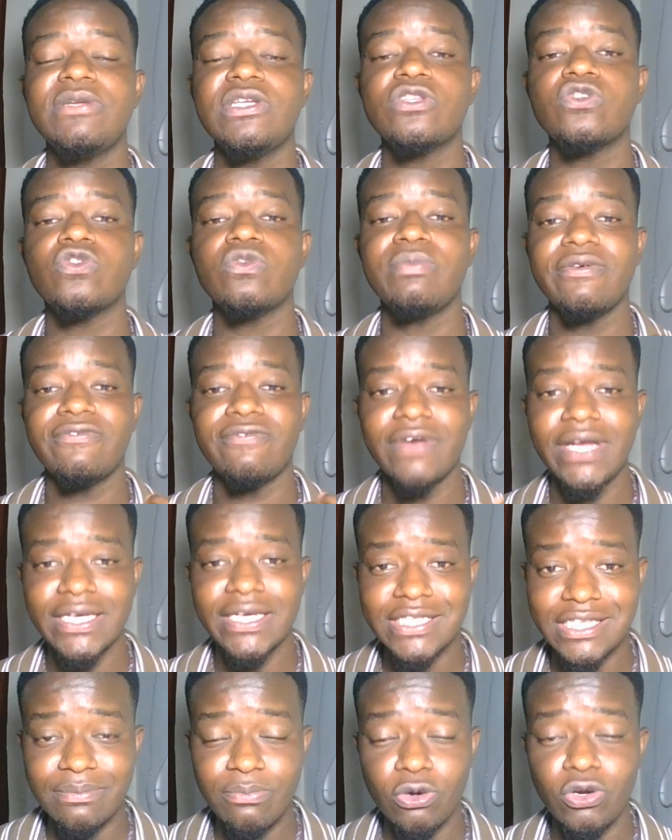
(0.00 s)
needs to be
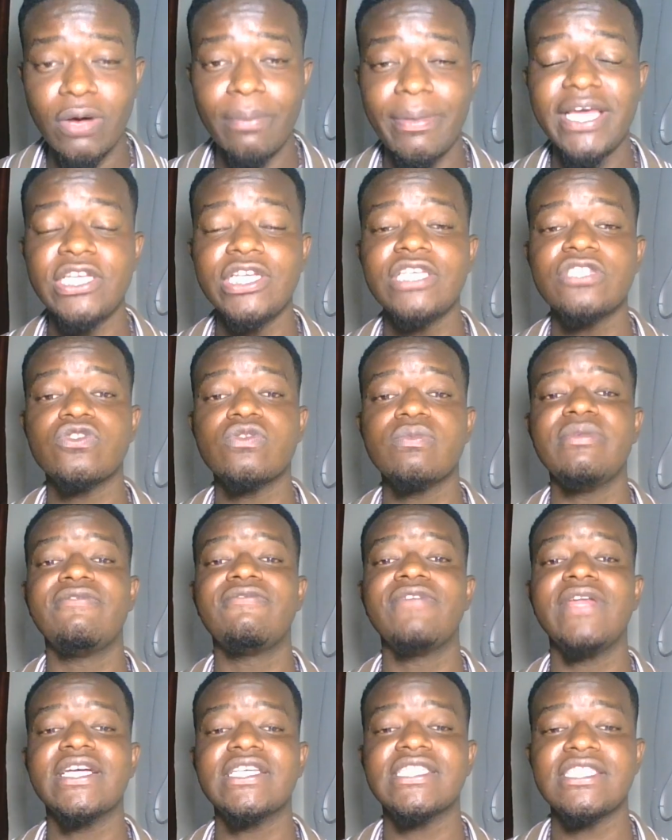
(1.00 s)
flexible. Your mind needs to be
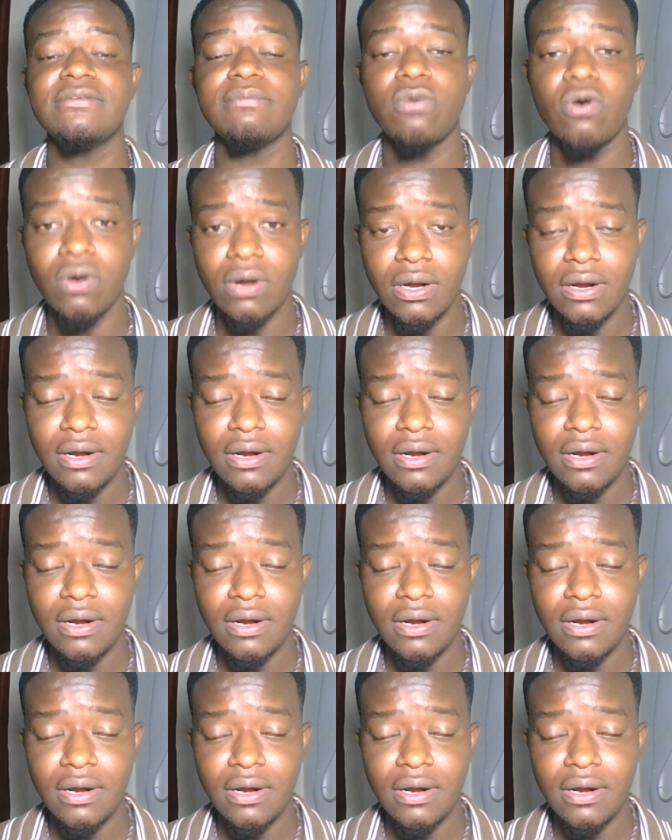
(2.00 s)
flexible,